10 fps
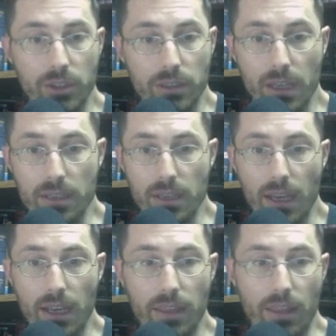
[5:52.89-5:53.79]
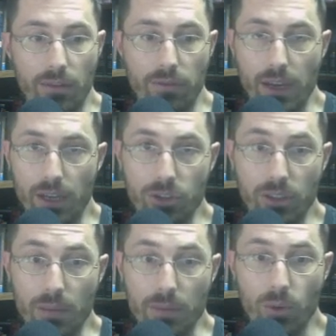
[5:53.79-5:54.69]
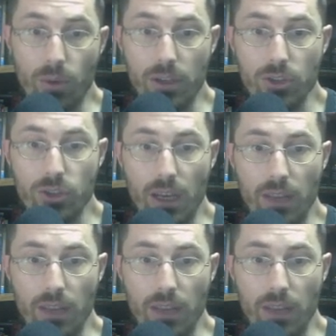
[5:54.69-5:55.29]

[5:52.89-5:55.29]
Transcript: shall not die, that the fire shall not be quenched,